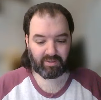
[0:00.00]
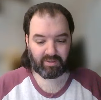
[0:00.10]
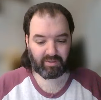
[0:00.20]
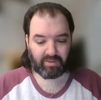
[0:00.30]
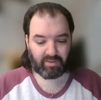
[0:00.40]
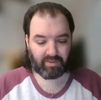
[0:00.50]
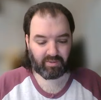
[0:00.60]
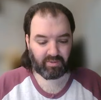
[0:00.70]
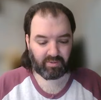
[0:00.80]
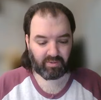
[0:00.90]

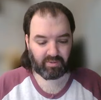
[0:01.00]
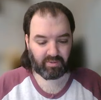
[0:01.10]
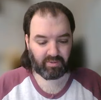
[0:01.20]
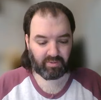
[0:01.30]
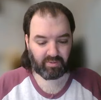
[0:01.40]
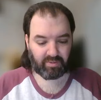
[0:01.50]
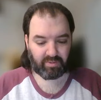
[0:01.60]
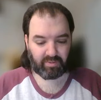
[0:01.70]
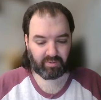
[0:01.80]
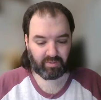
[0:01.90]

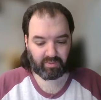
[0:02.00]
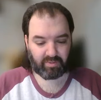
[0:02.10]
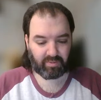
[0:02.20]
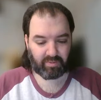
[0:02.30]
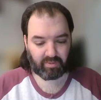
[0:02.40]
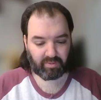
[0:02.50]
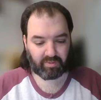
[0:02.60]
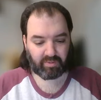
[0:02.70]
[no speech]